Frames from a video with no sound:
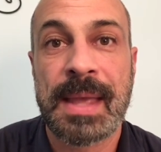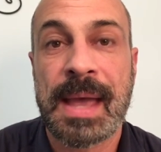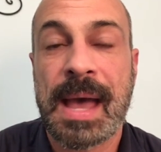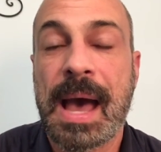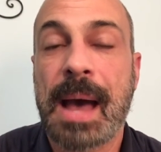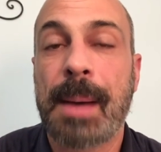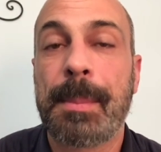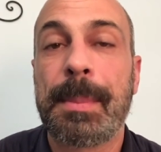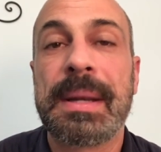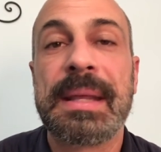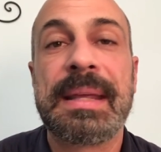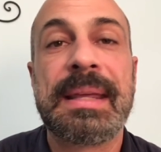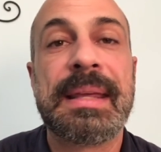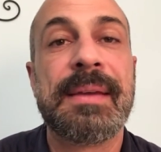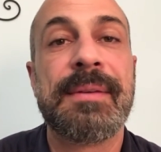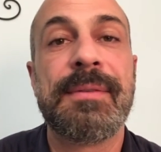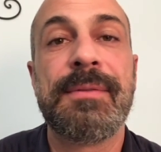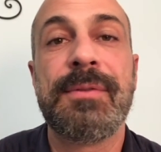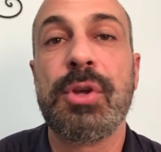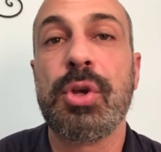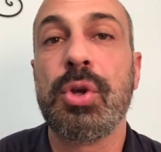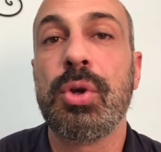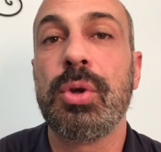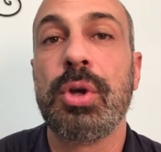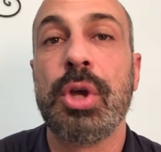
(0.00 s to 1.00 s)
I'm going to give
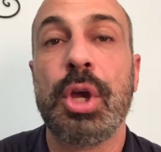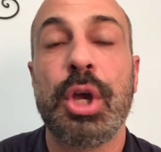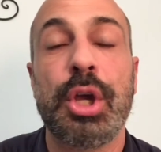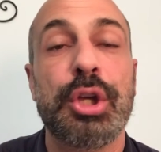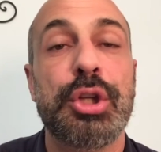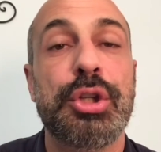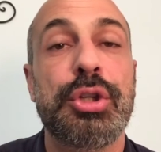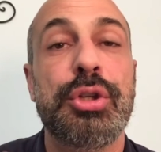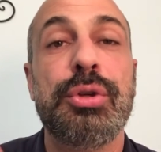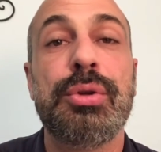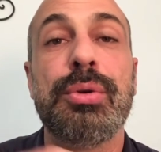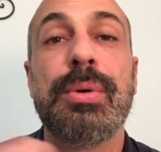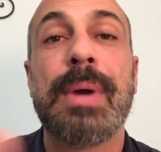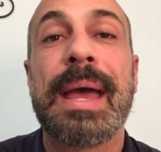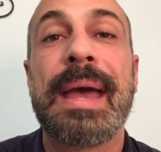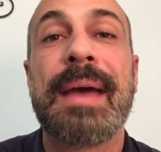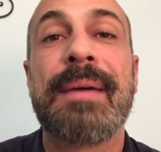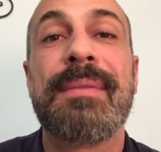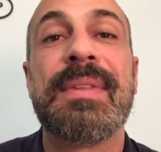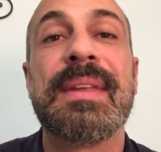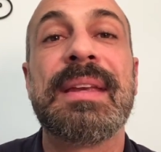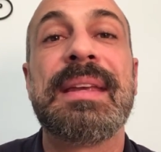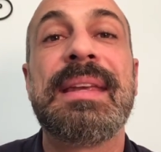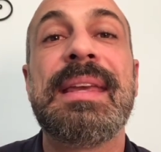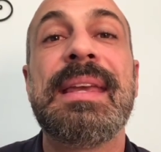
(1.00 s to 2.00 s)
you
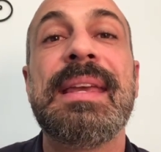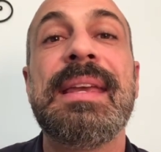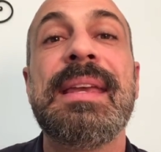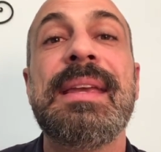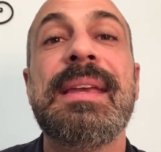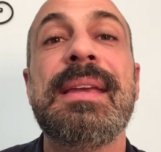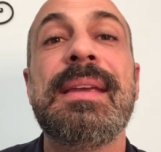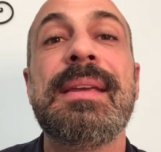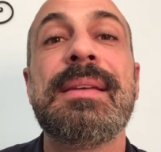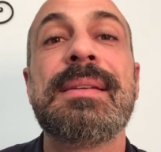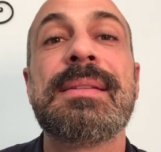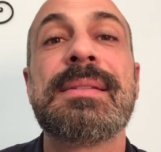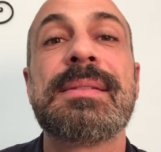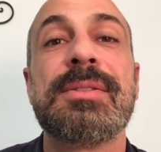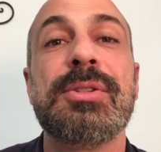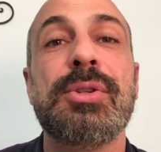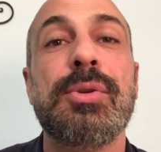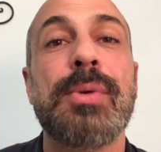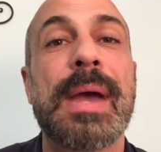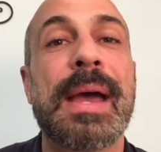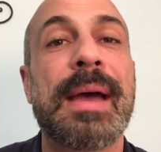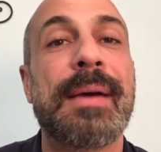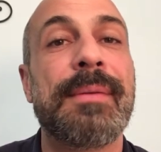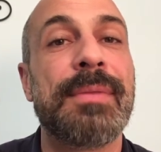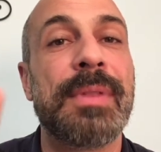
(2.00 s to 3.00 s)
have the keys,
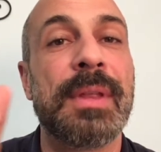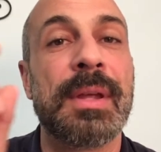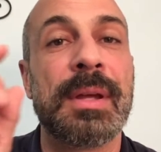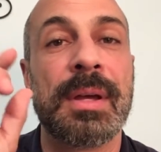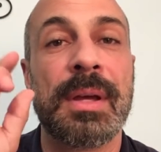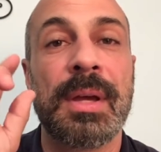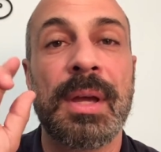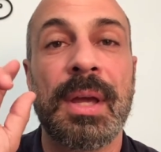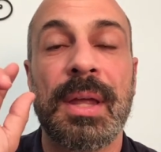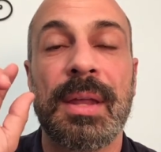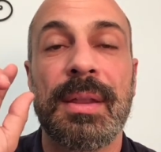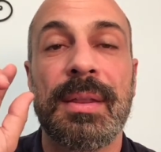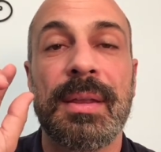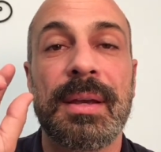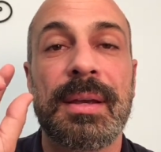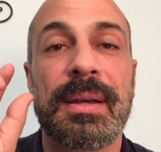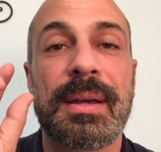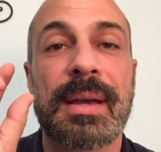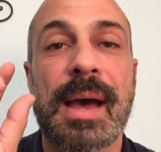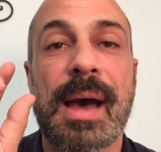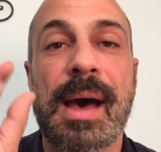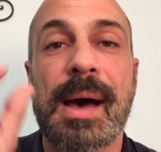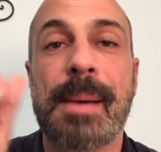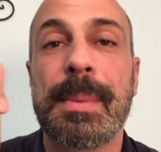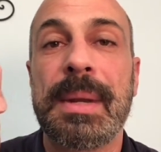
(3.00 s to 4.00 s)
you have the
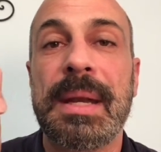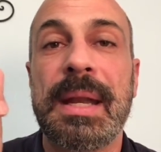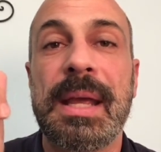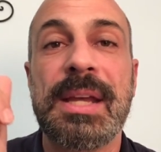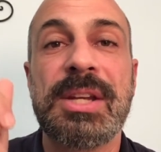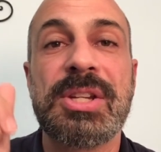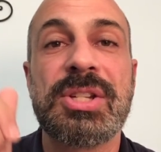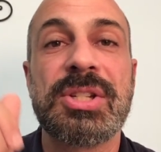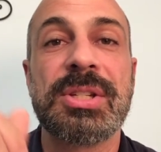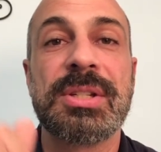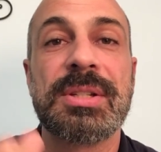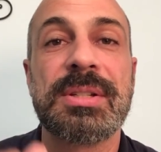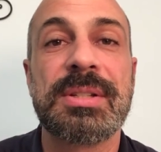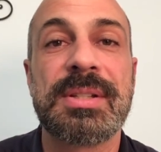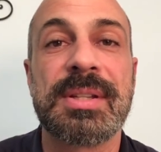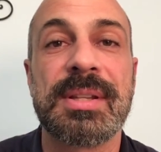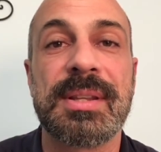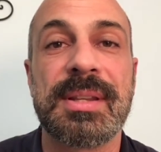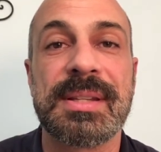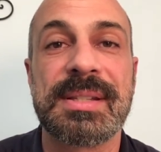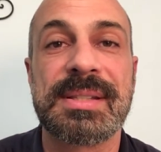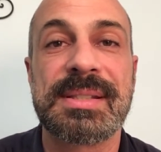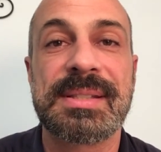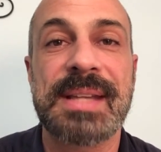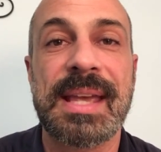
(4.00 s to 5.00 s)
combination to
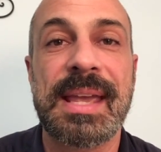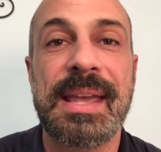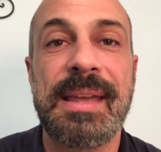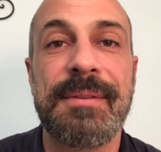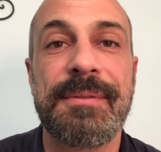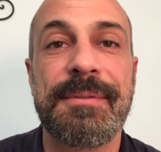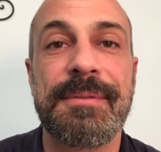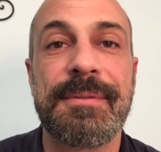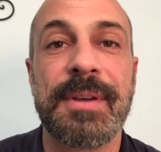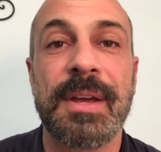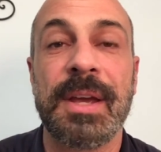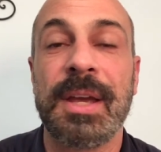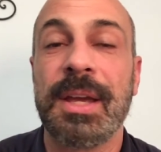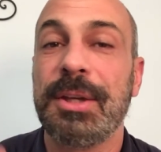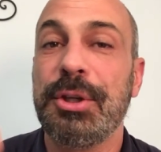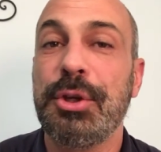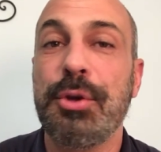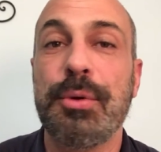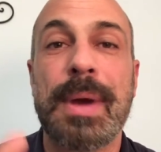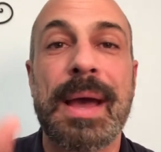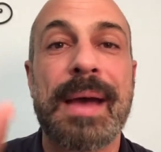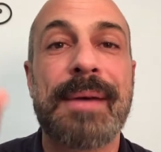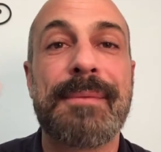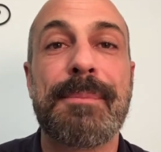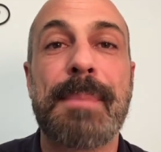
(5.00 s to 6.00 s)
the safe,
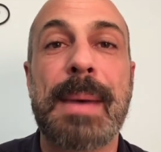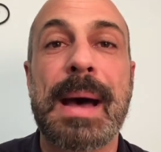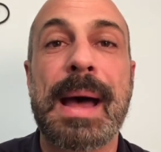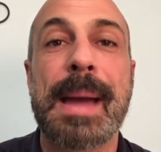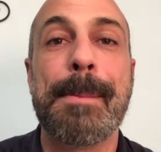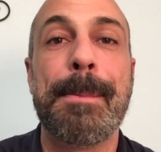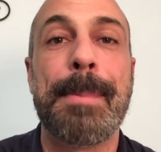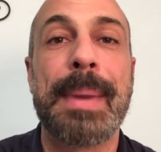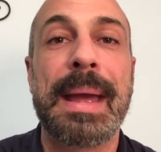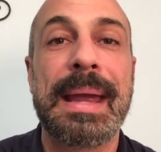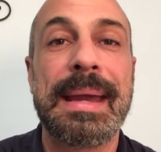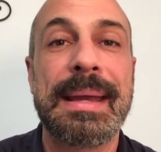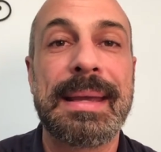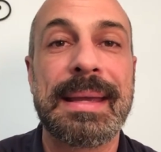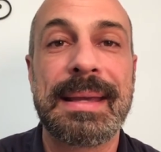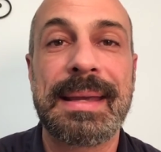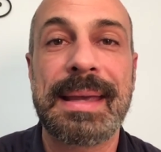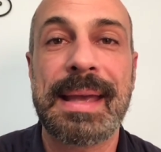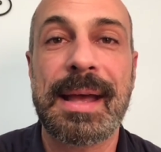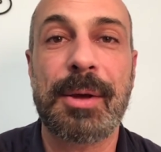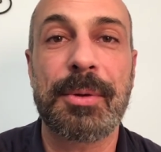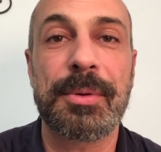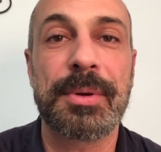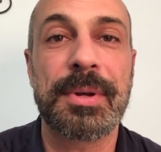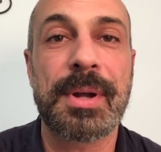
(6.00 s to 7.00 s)
you have my bank
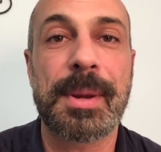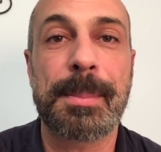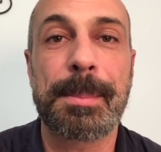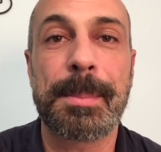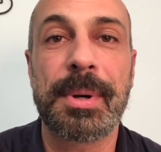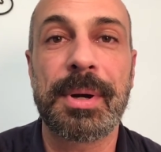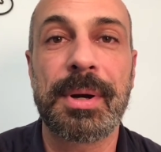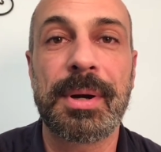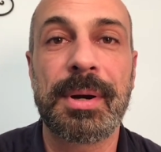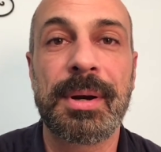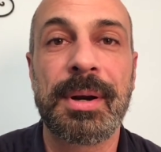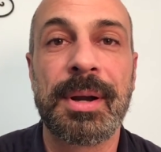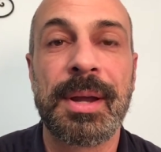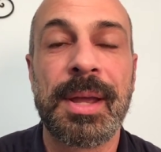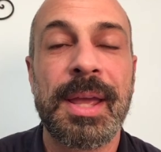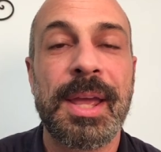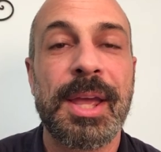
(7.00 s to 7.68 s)
account number,